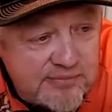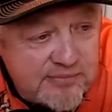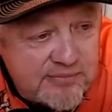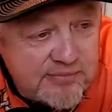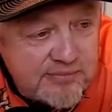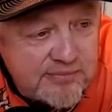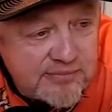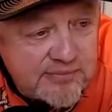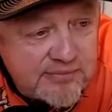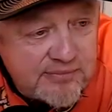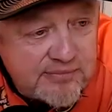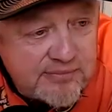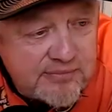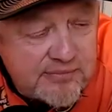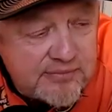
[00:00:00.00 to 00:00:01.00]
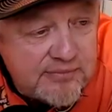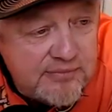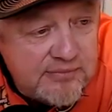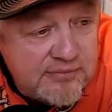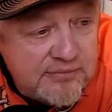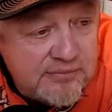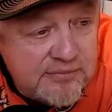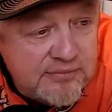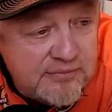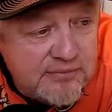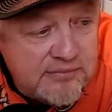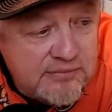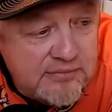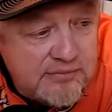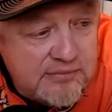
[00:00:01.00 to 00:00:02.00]

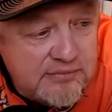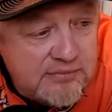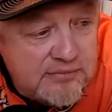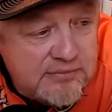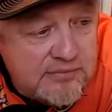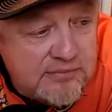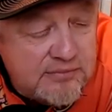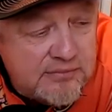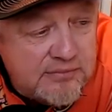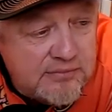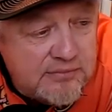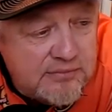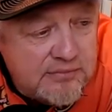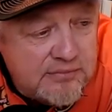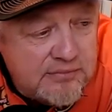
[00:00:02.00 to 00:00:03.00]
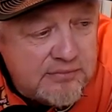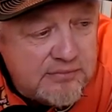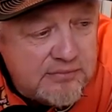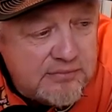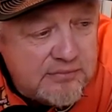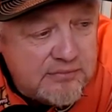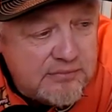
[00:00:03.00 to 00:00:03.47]
(not speaking)